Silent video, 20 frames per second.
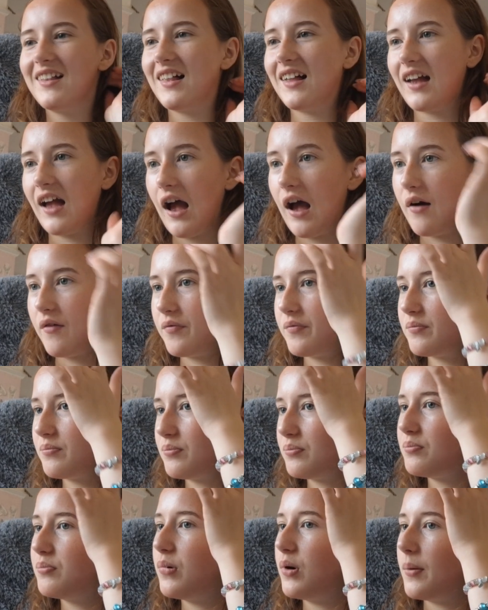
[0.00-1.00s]
like I have
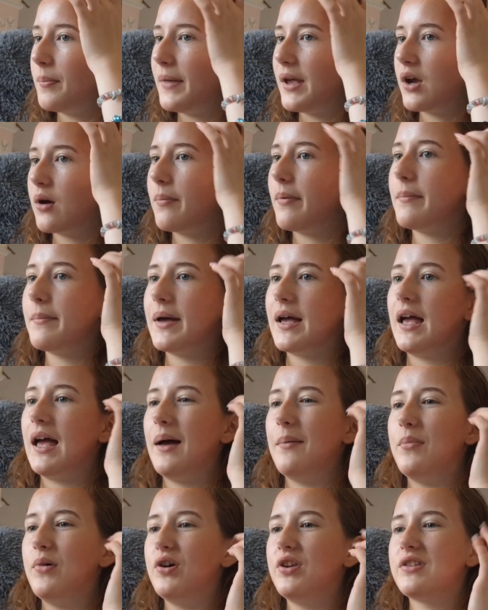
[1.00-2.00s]
put makeup in my
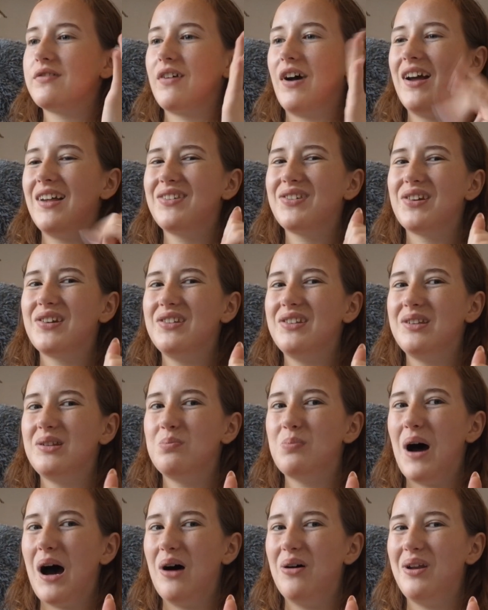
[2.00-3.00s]
hair, but it's fine because it's
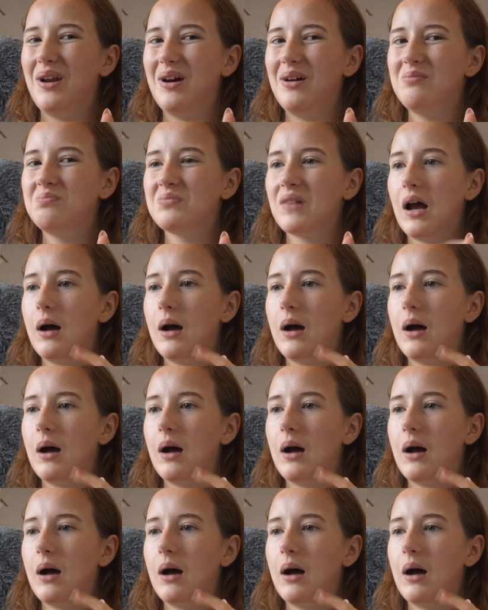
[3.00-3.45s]
powder.